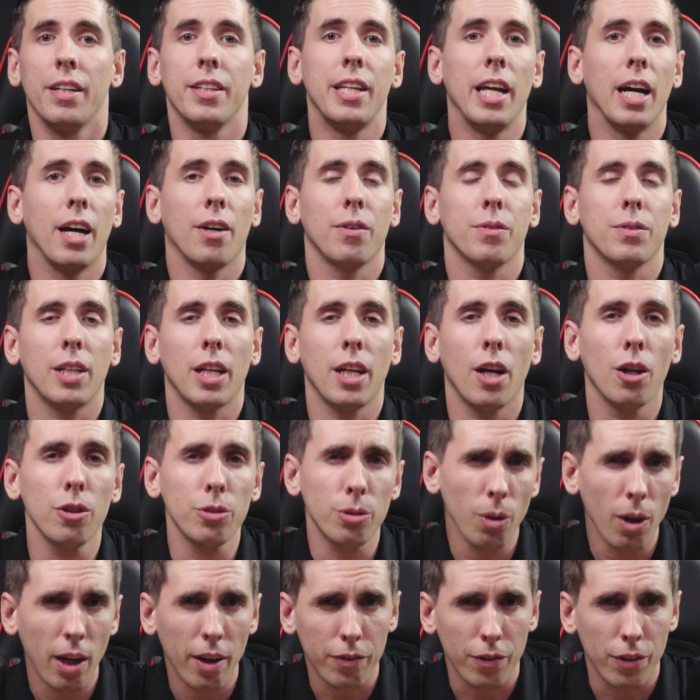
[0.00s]
Now, they
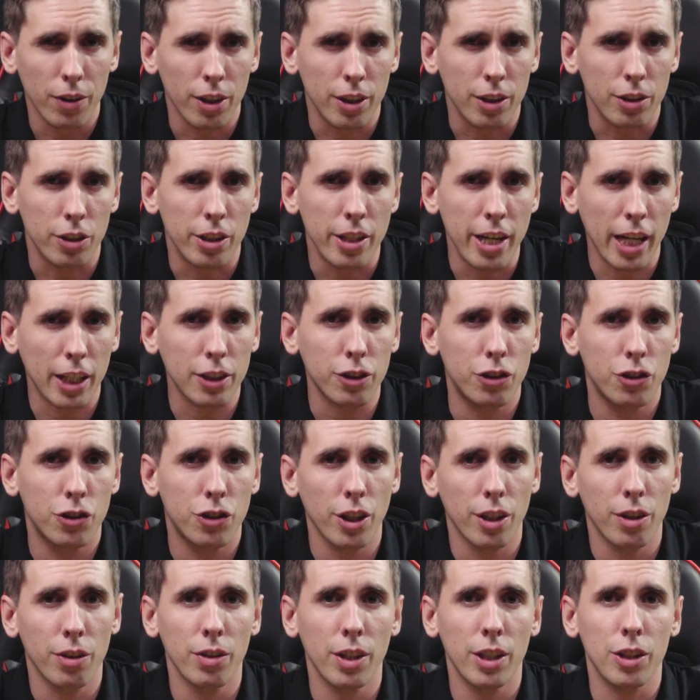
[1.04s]
also offer a next
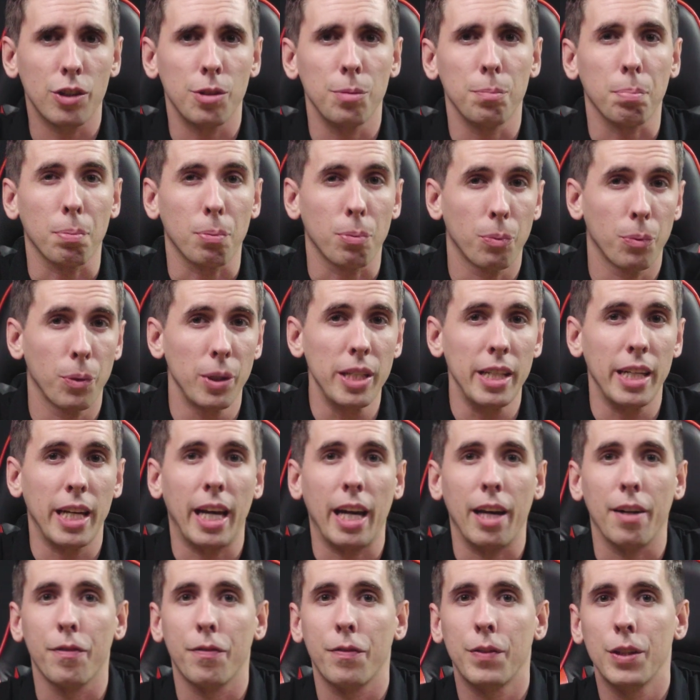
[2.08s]
generation print
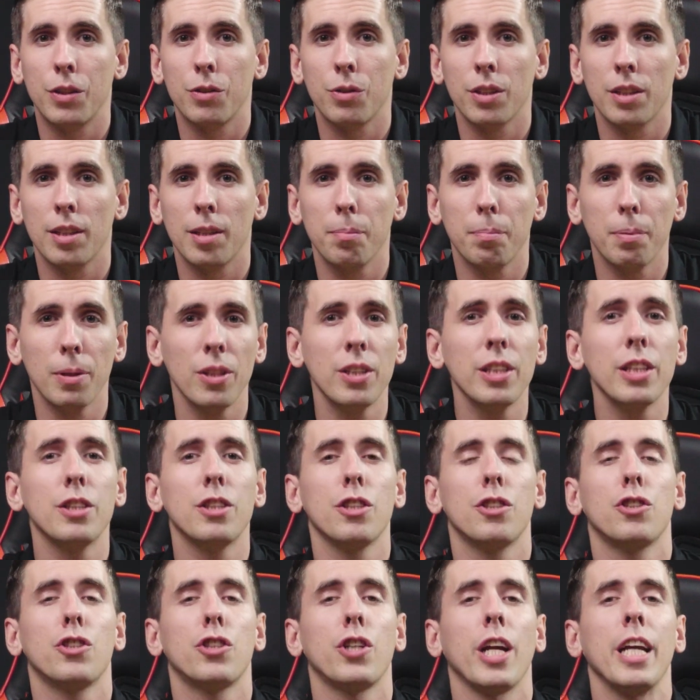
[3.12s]
head featuring the ability
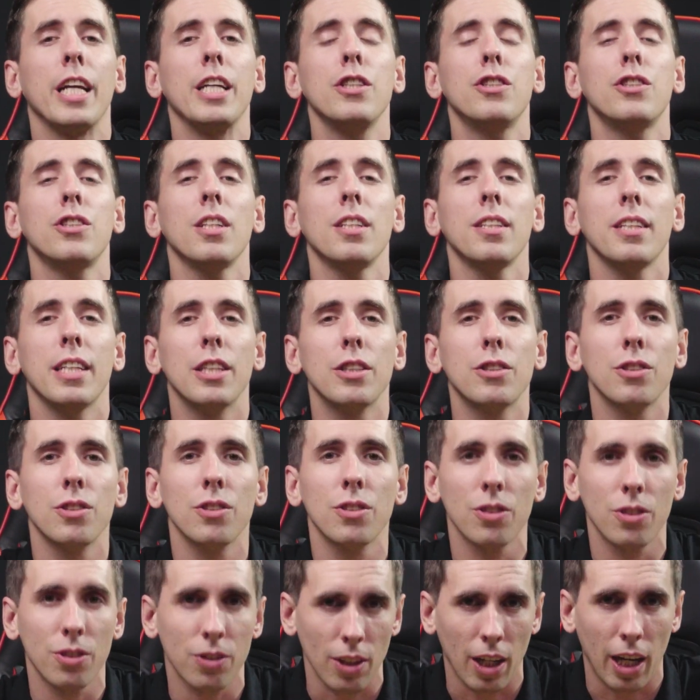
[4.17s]
to change the
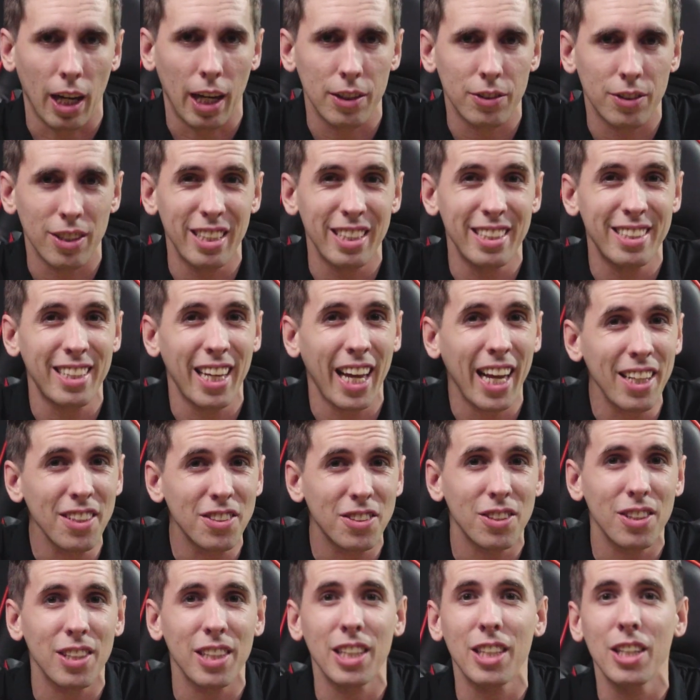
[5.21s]
laser's size and
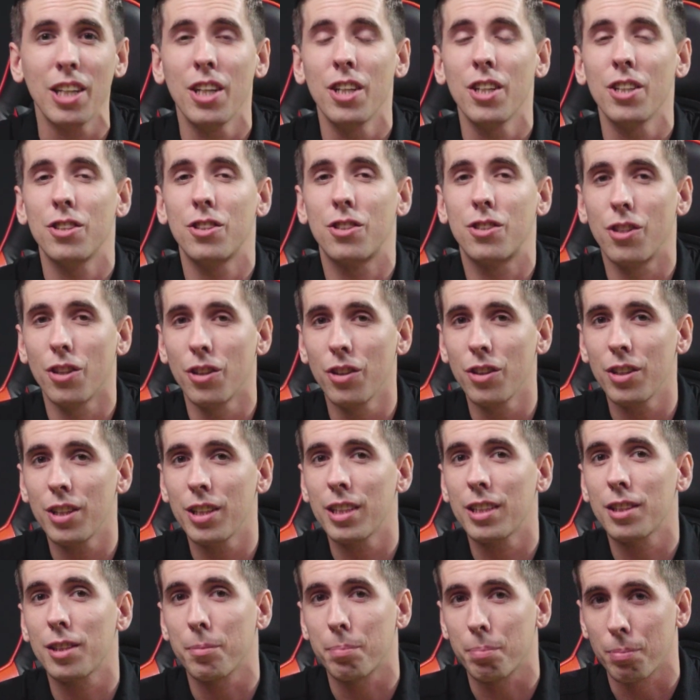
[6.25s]
intensity
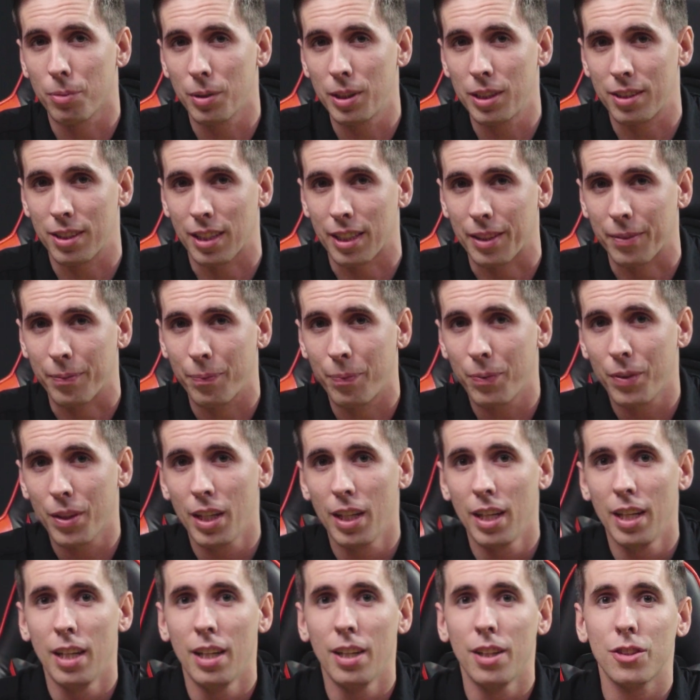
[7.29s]
during the printing.
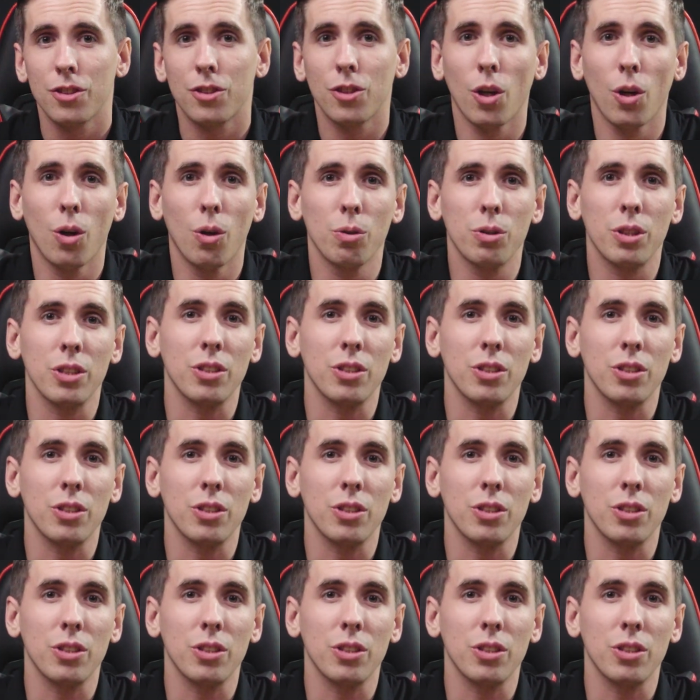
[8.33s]
So